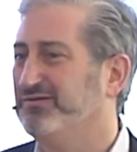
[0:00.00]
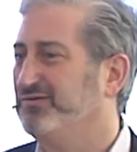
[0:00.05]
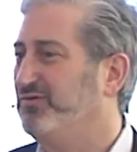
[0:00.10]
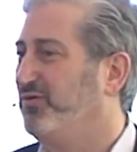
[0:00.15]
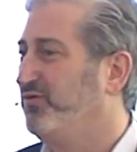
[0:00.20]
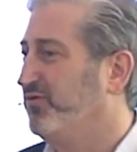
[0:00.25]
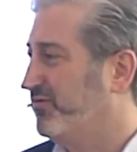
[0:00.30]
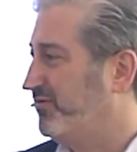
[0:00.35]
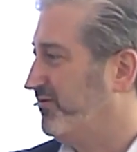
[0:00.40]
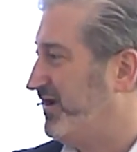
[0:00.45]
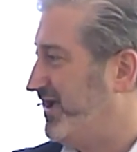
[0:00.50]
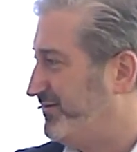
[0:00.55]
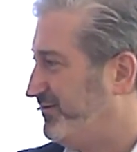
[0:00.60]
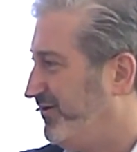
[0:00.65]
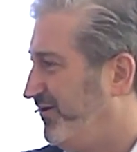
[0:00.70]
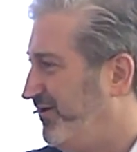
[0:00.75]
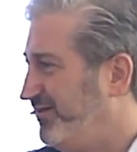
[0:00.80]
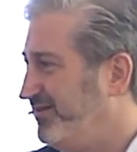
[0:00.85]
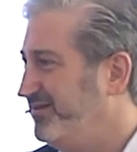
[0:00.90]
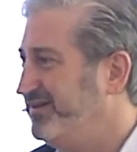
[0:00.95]
or at
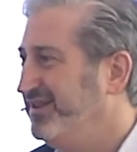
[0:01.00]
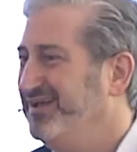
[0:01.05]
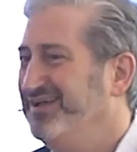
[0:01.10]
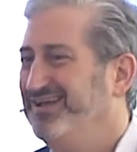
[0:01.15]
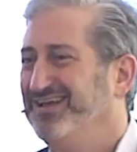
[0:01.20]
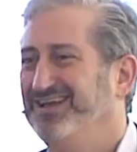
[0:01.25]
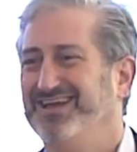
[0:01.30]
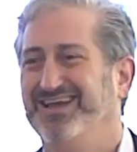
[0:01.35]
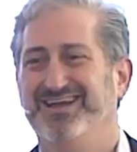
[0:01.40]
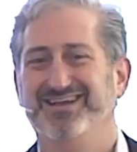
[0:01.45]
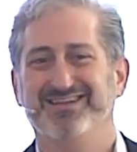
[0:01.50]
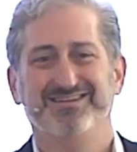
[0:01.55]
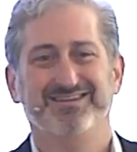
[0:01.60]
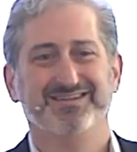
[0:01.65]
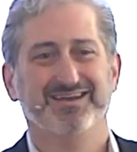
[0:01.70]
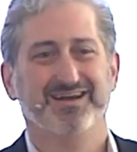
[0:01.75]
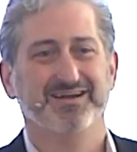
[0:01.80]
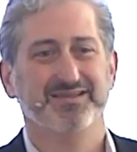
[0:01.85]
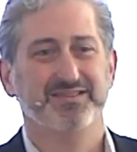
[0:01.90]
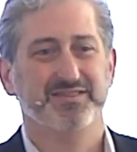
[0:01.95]
all. And
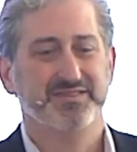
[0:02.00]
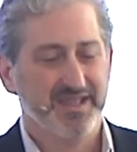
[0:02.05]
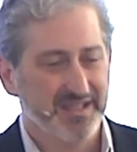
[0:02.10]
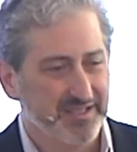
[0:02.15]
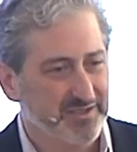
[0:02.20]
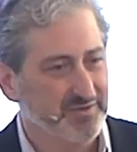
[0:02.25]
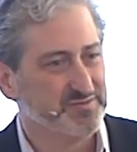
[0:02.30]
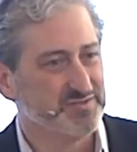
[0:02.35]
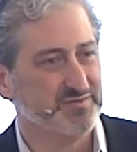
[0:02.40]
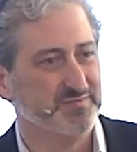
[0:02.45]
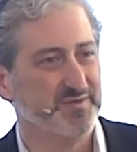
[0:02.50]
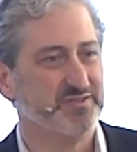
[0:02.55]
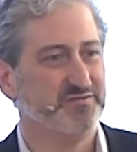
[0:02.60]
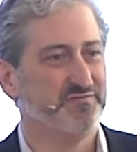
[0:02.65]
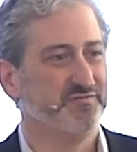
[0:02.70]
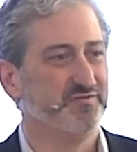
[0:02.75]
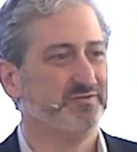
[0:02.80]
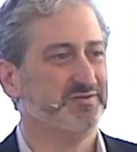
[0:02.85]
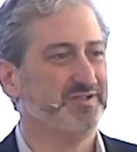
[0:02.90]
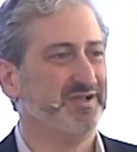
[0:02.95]
thank you so much
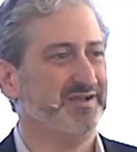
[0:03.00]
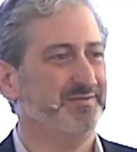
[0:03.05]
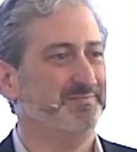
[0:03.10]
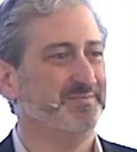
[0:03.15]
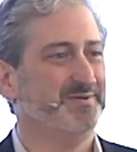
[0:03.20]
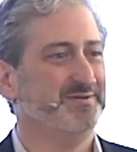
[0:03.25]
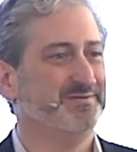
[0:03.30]
for your time.